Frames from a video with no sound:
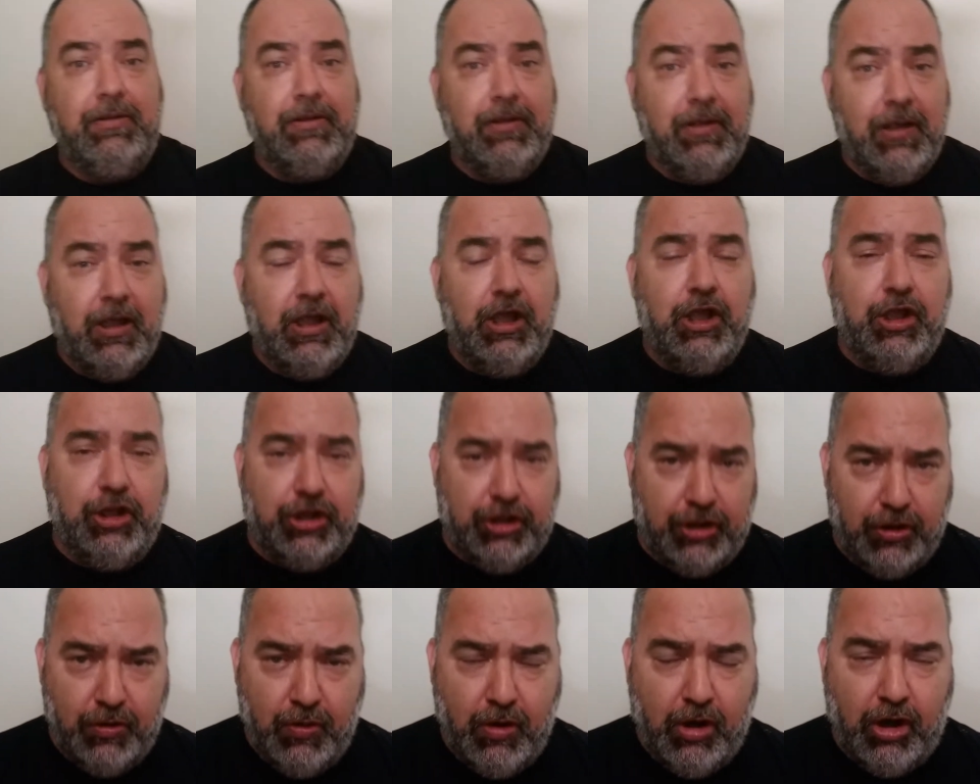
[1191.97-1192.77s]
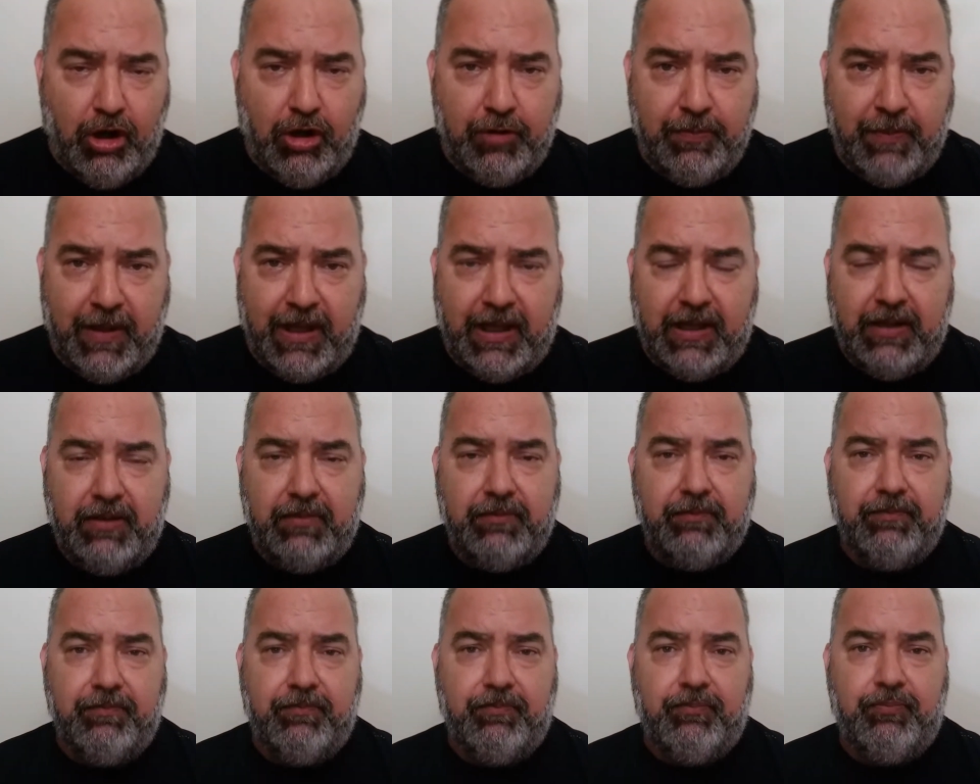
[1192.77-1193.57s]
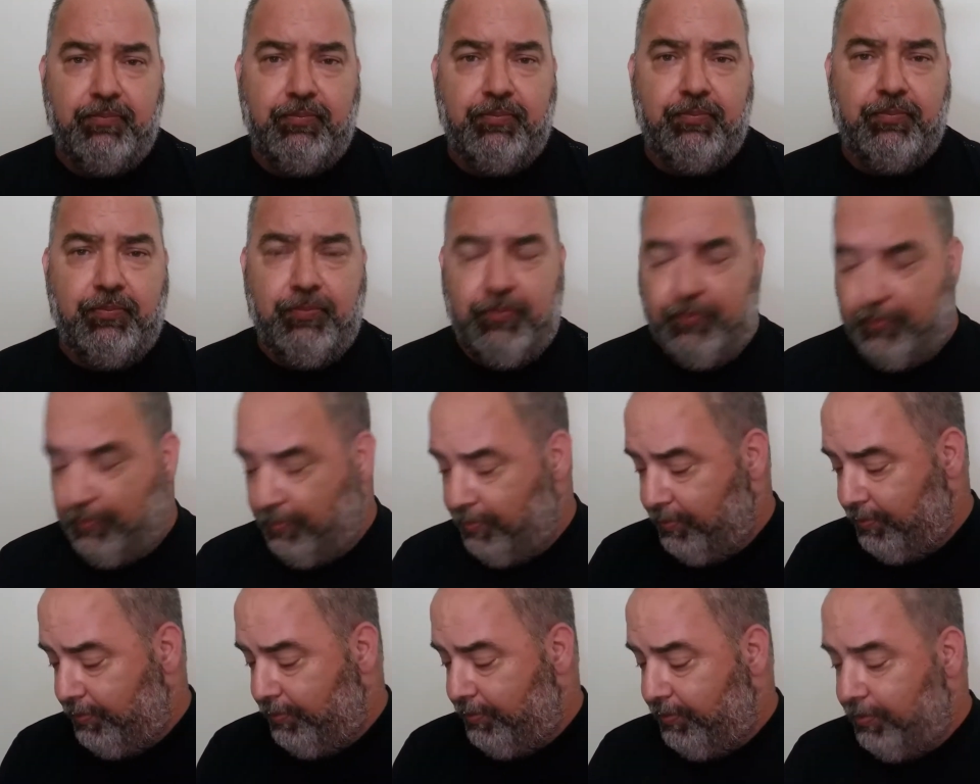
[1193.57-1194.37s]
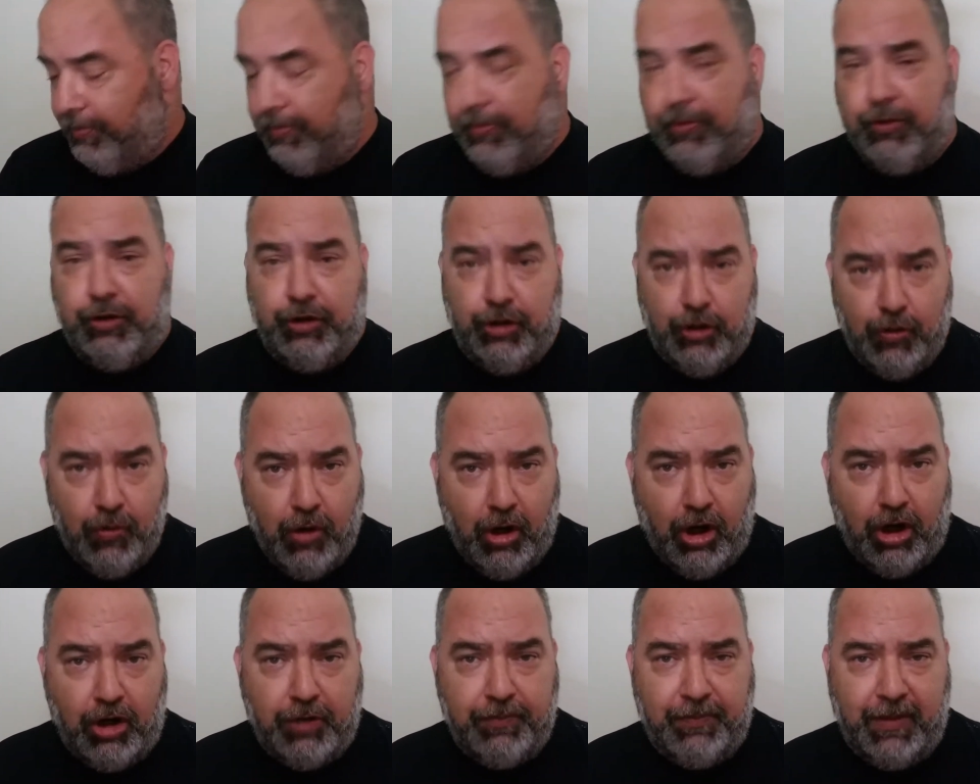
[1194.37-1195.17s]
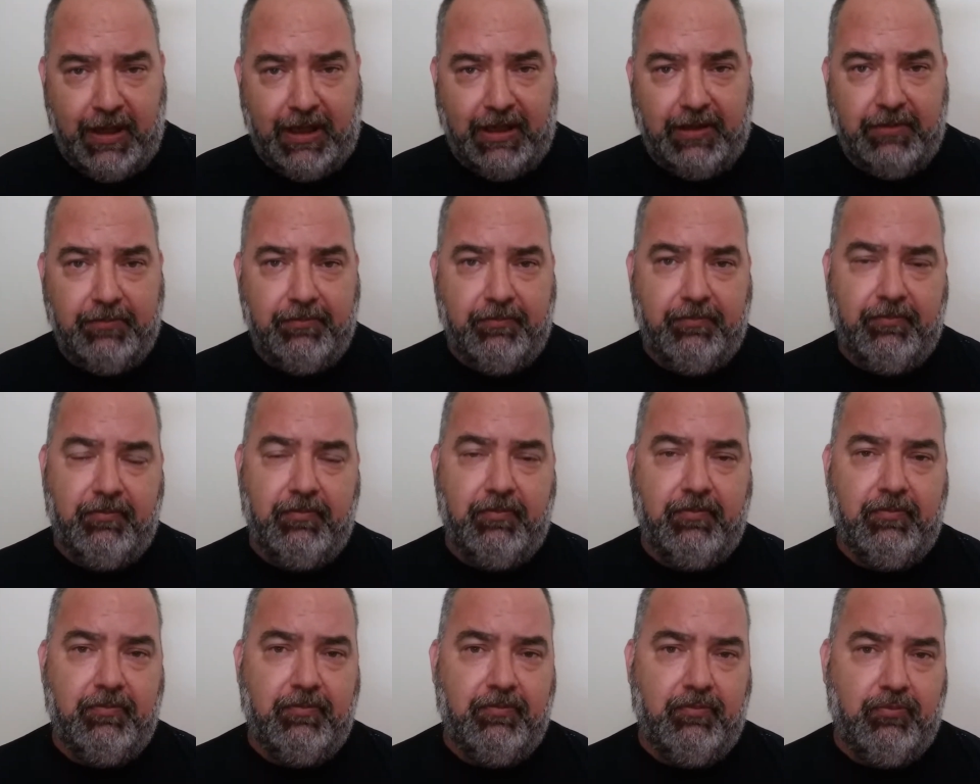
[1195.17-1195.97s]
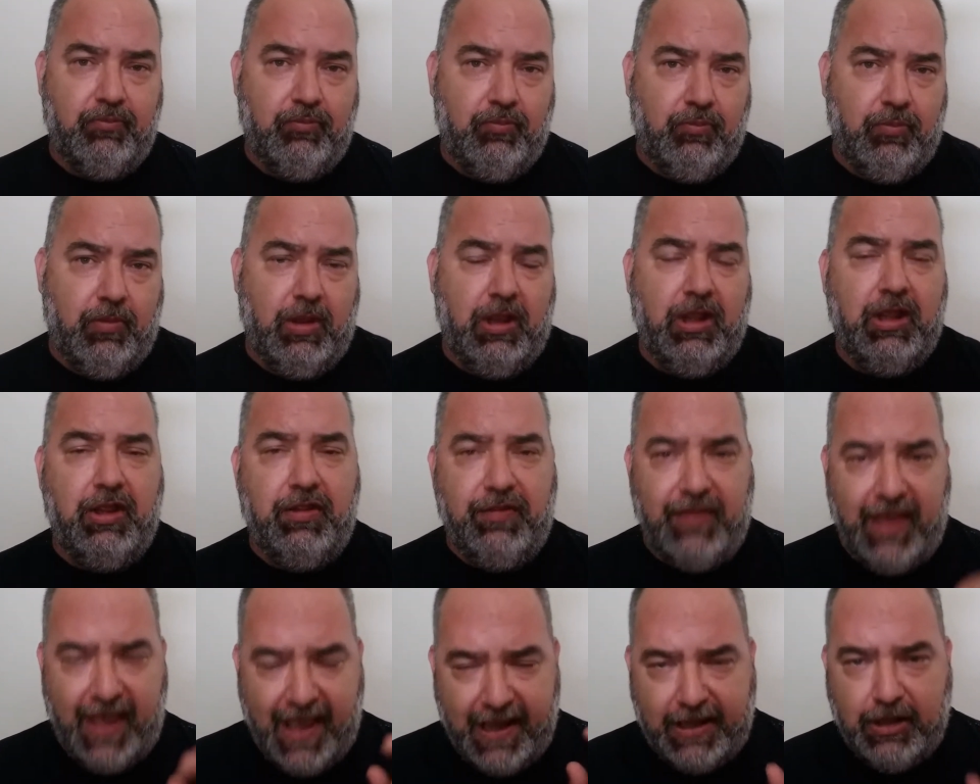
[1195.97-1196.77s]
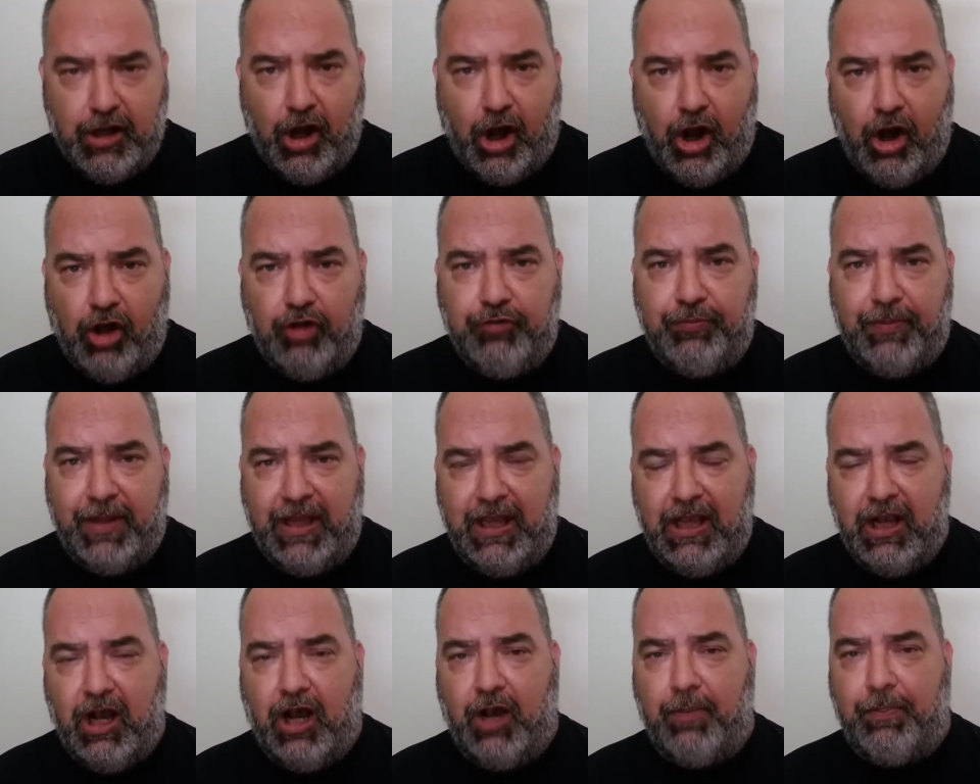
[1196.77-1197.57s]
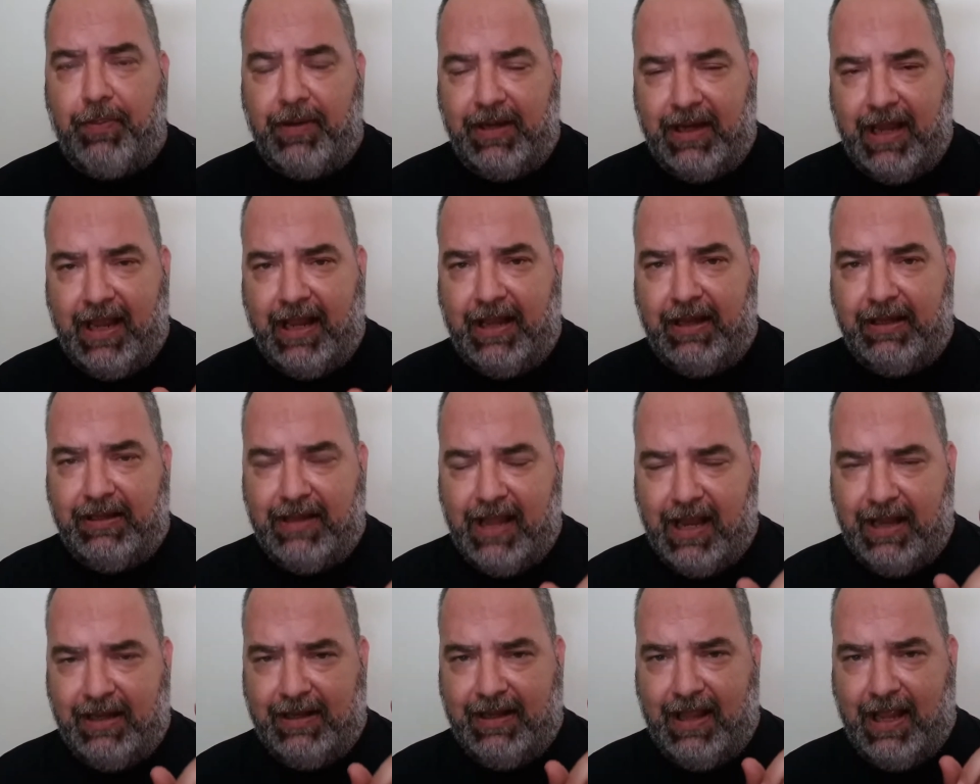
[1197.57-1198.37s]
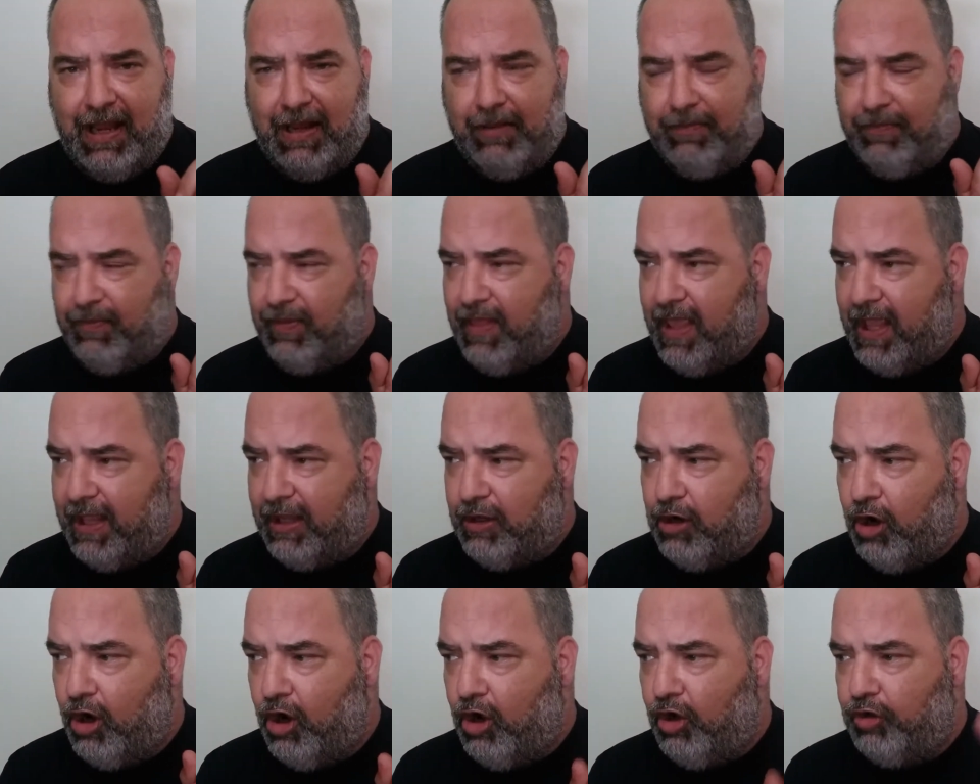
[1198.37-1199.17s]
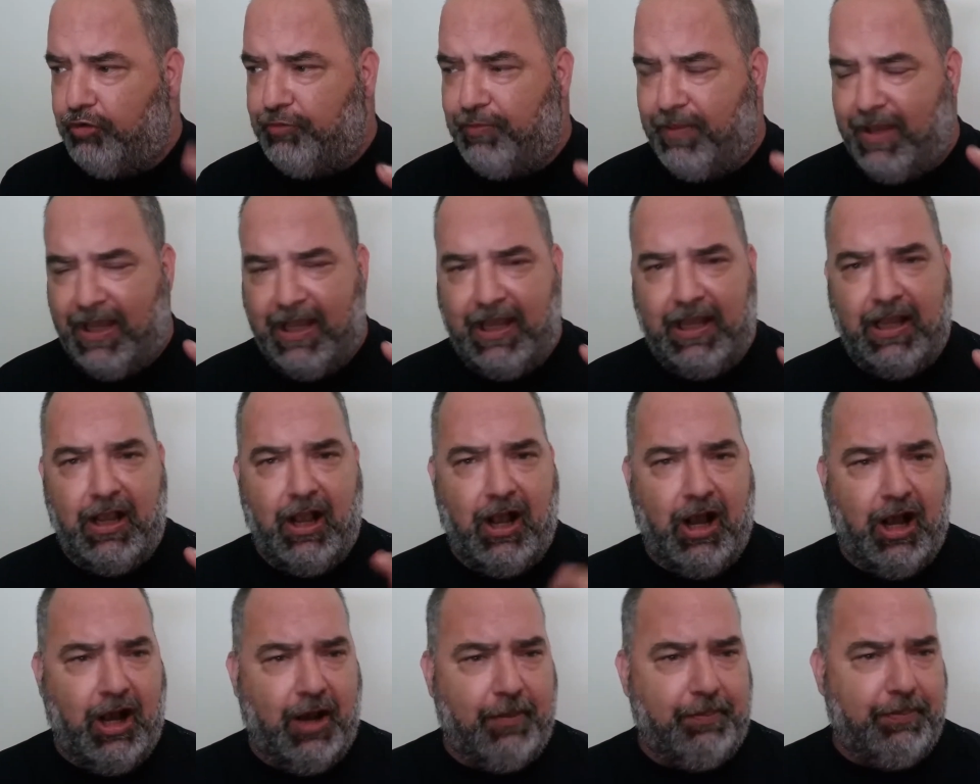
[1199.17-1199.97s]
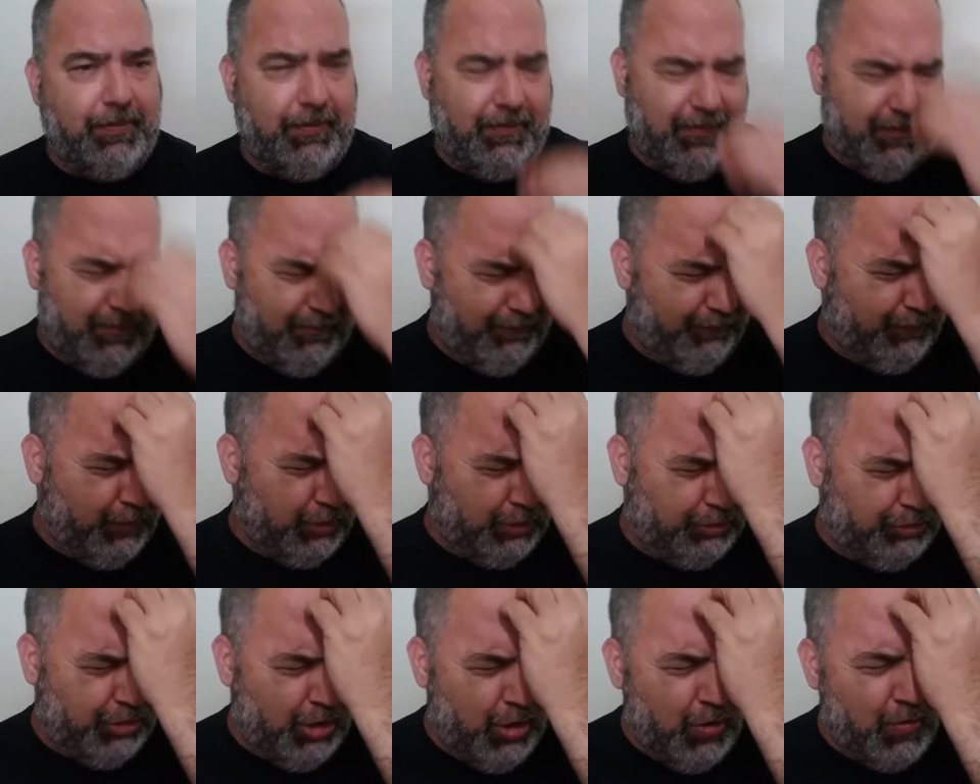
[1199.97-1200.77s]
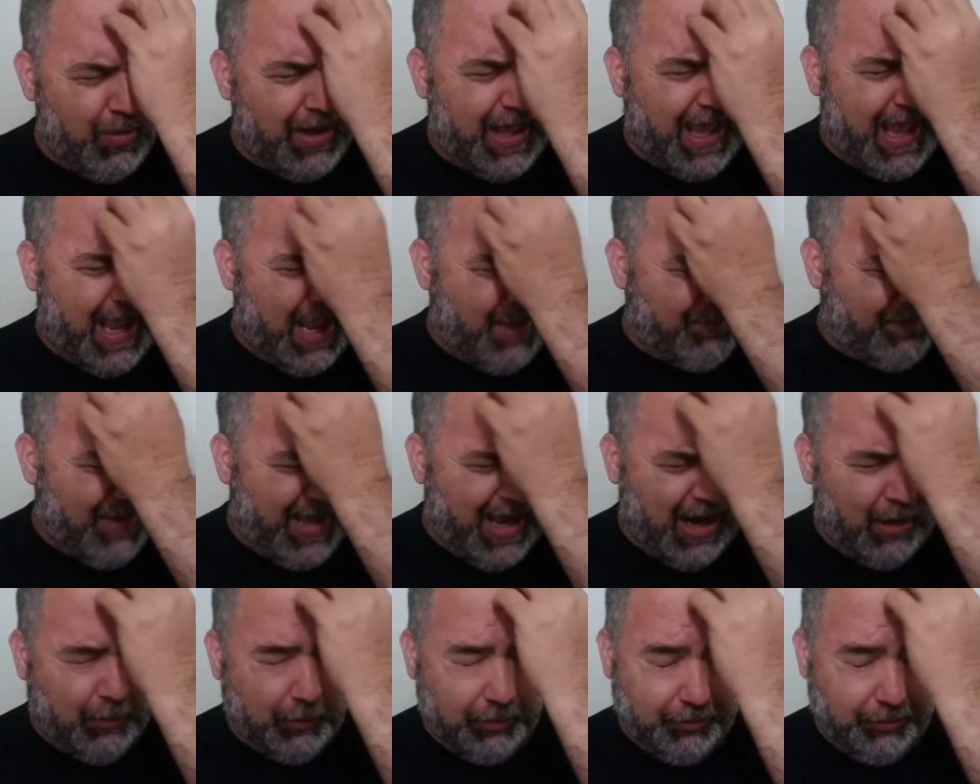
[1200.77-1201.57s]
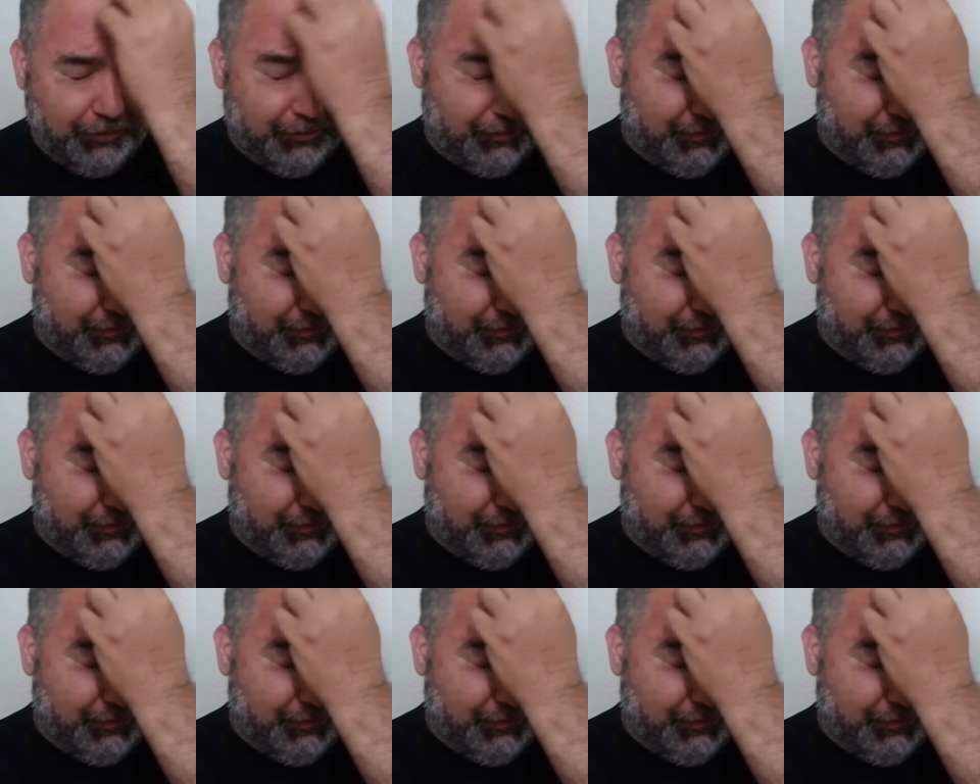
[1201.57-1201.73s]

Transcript: You heard me. You heard me. They called me up, and they called me up for 2.5 hours.